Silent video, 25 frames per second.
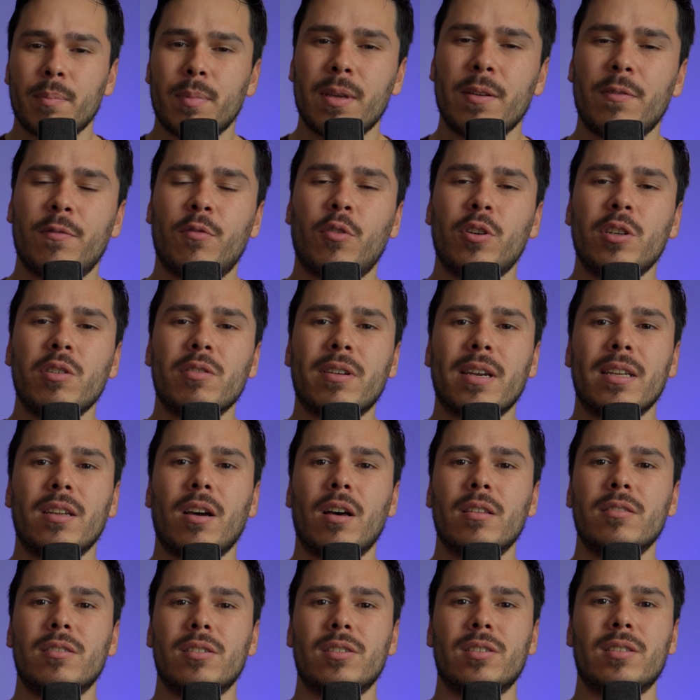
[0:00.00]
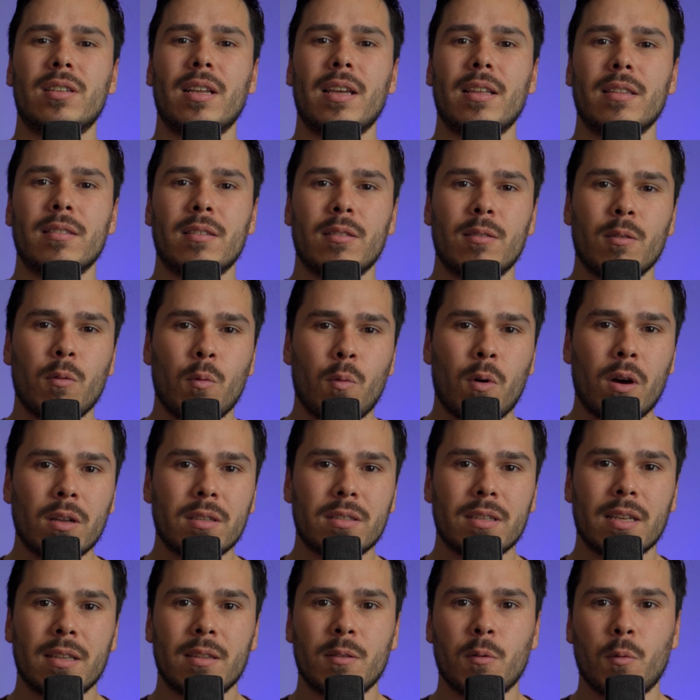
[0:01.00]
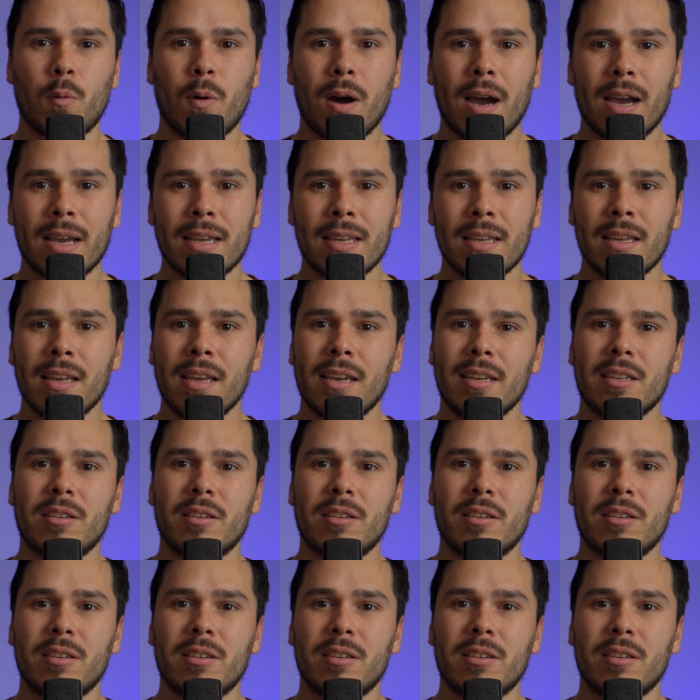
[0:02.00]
Before you can understand the what and the why,